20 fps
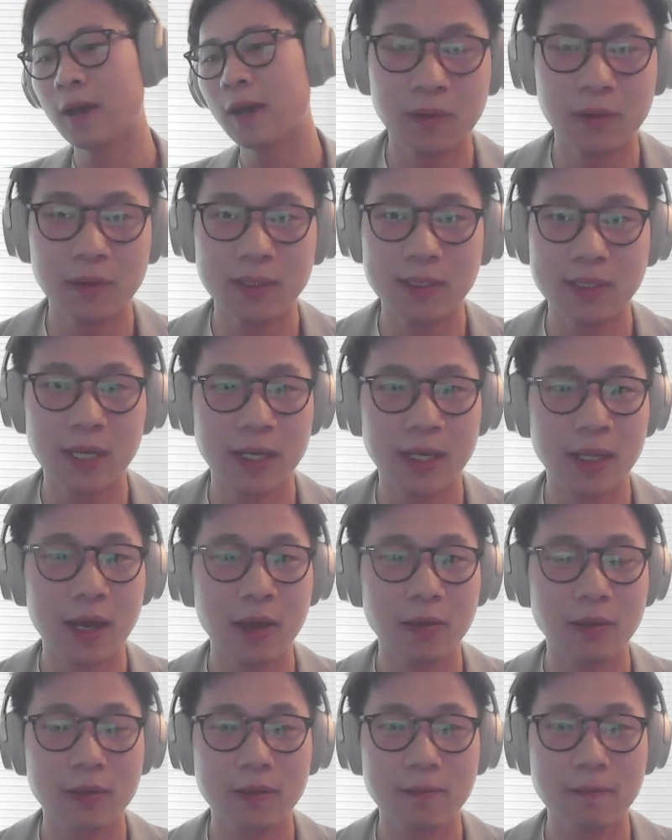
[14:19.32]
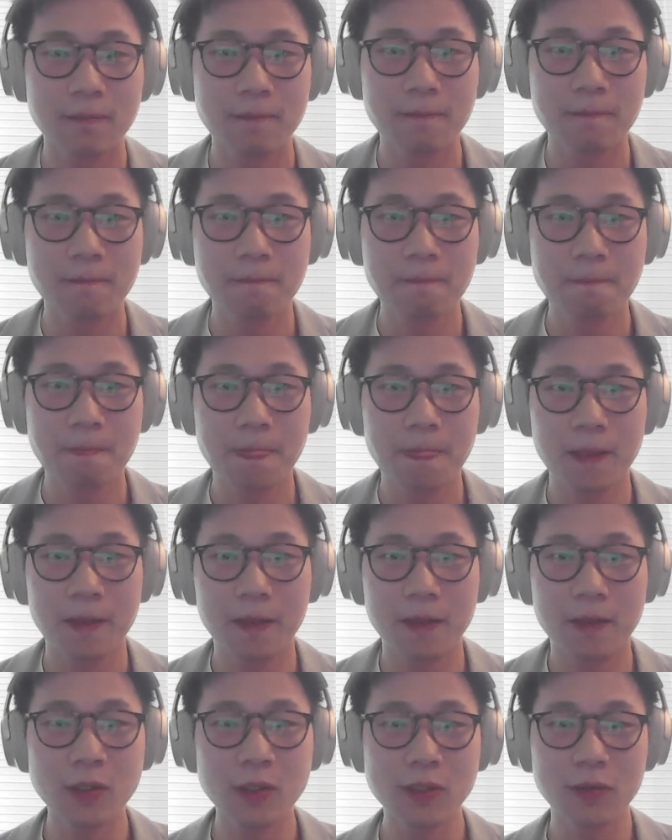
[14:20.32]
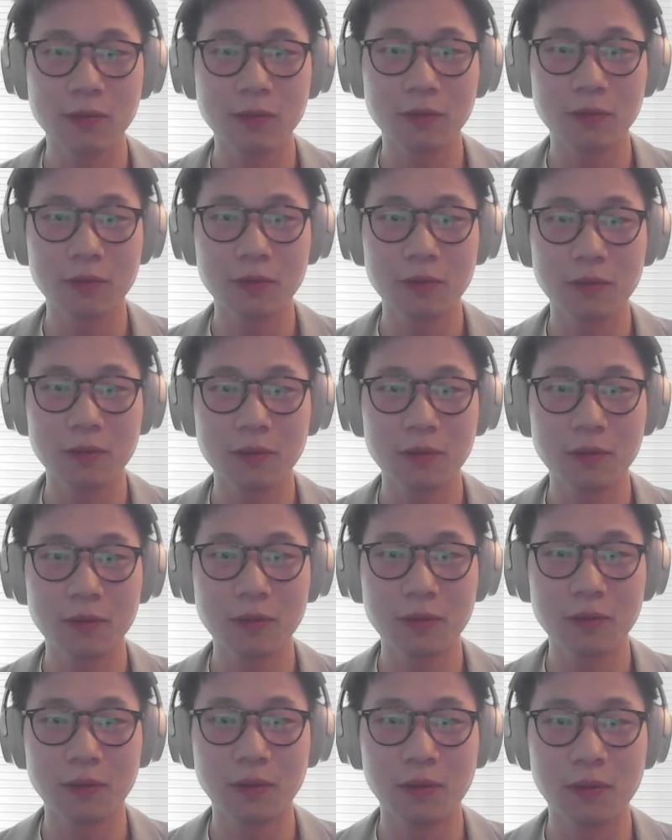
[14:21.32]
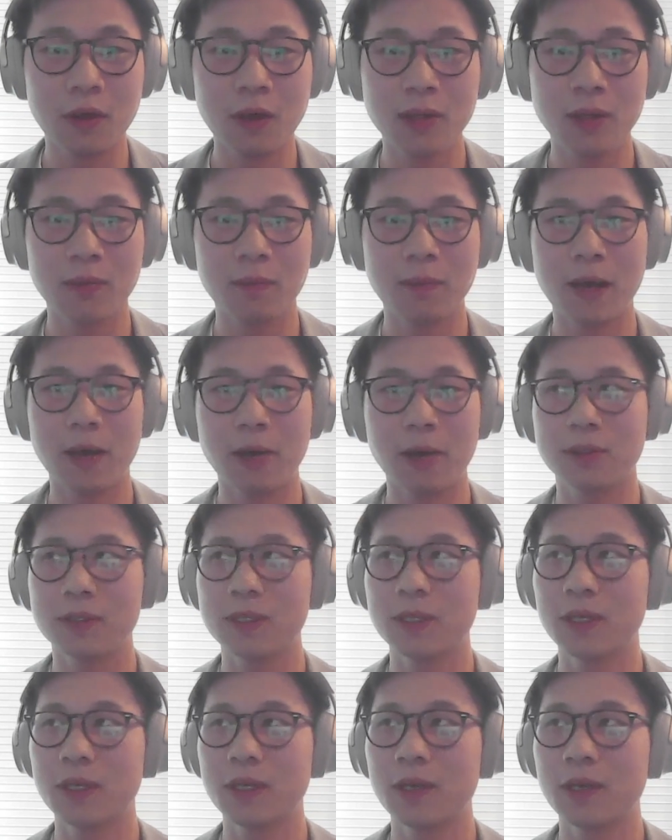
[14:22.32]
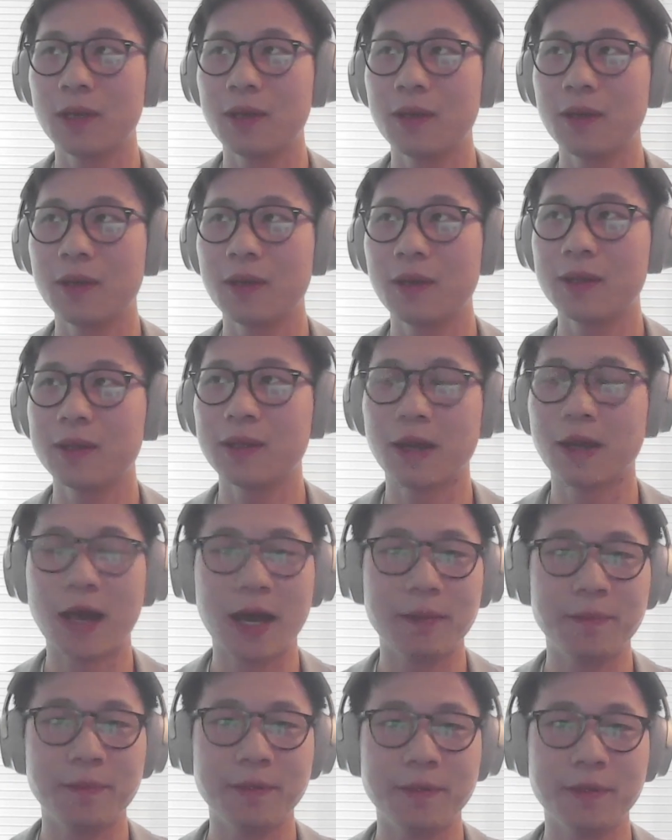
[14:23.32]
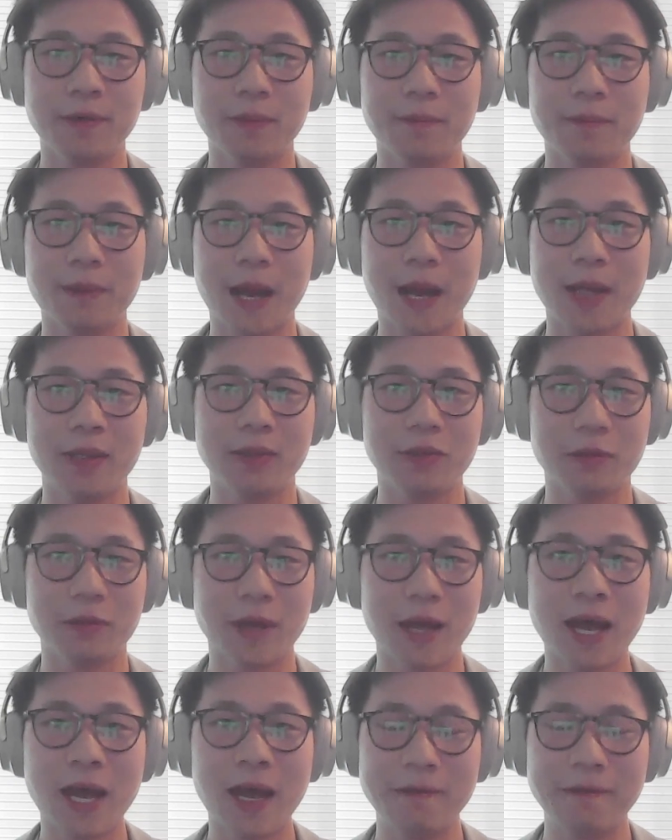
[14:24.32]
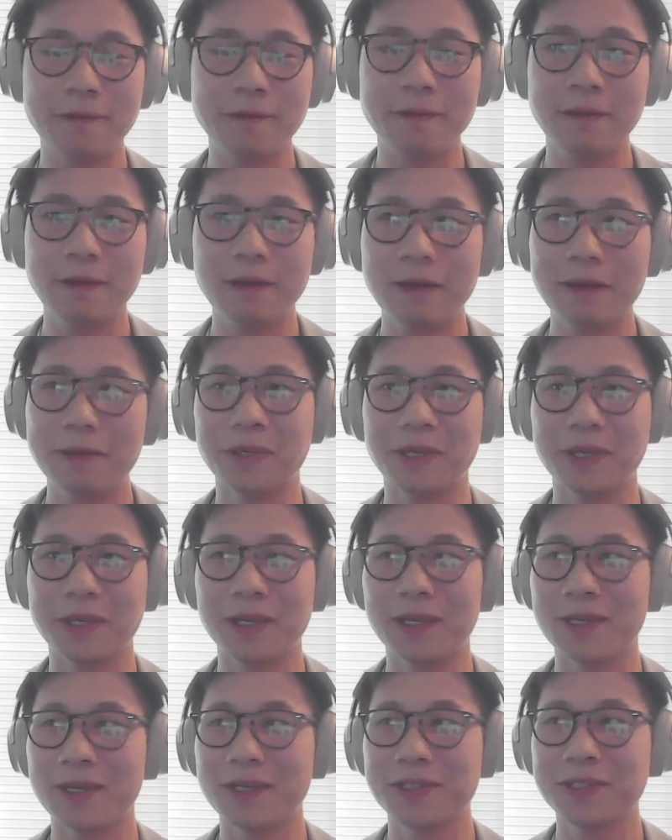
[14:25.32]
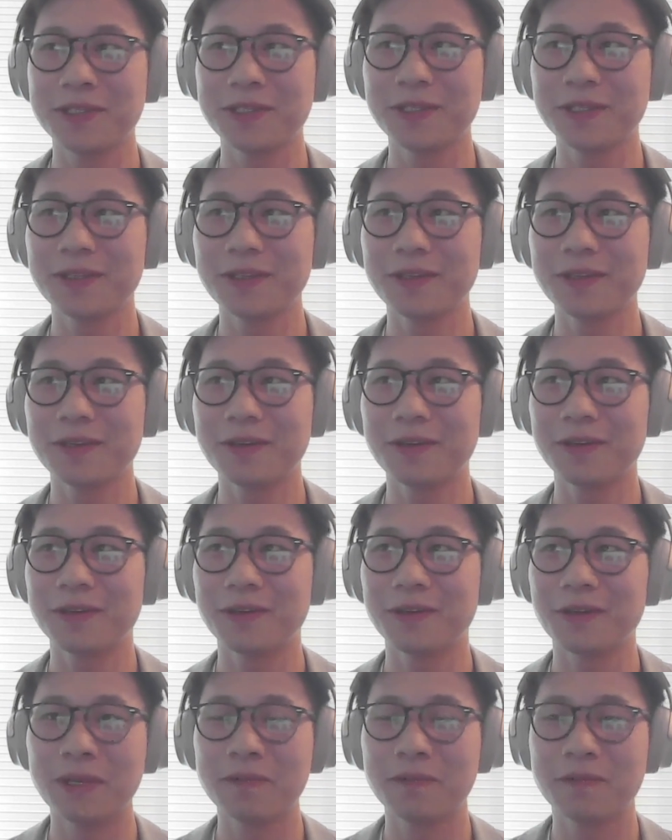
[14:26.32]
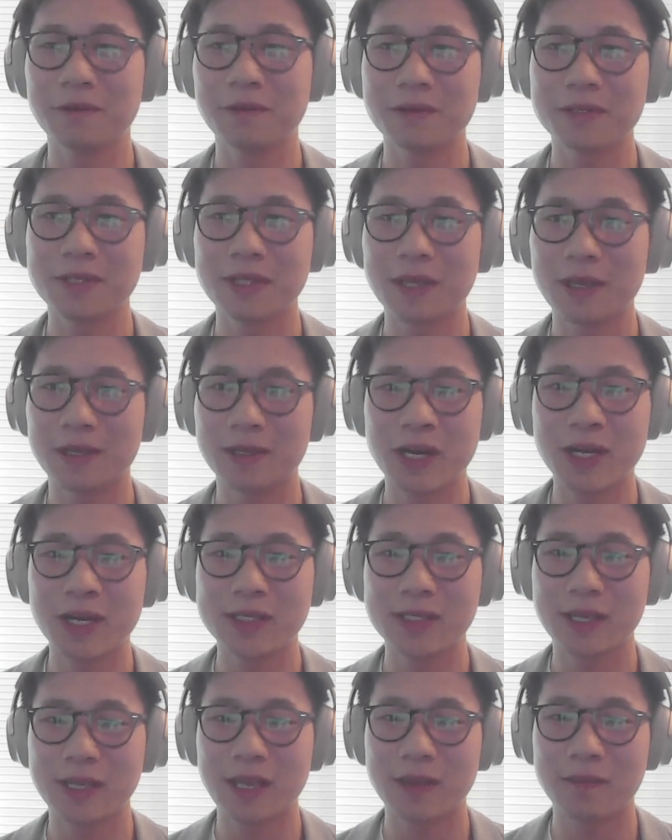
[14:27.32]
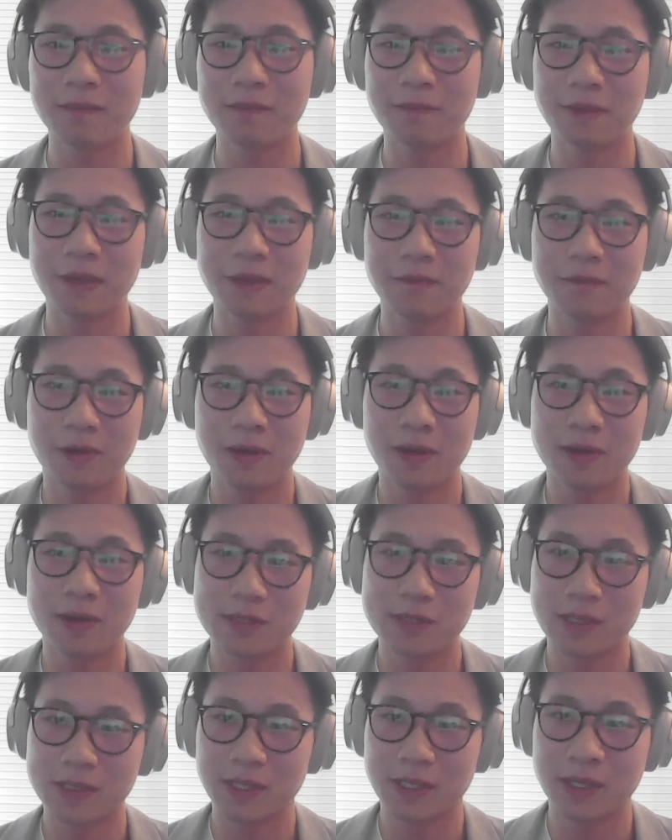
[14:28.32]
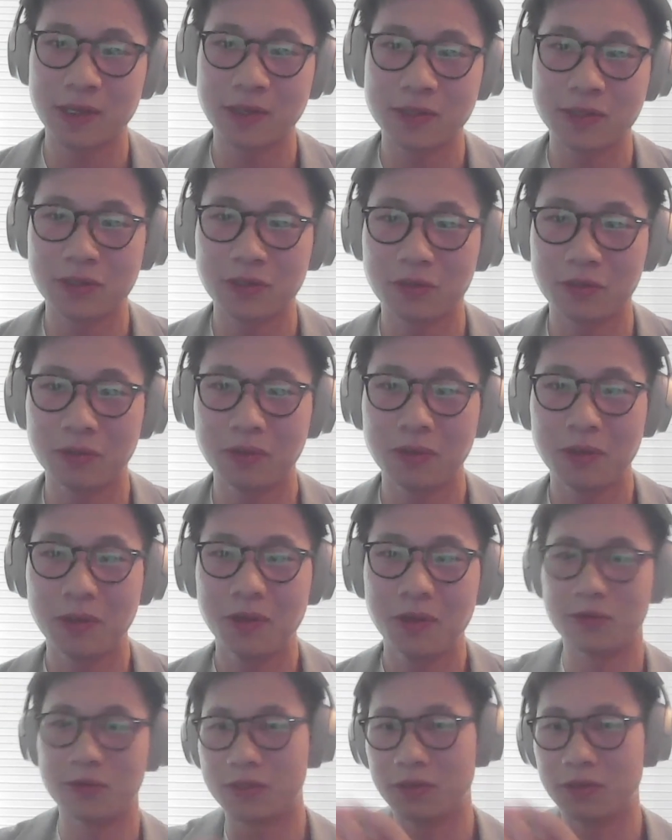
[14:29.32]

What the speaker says: Then no inside out. It's also not about the IP or patent you have, because the big firms, the giants can figure out something else to,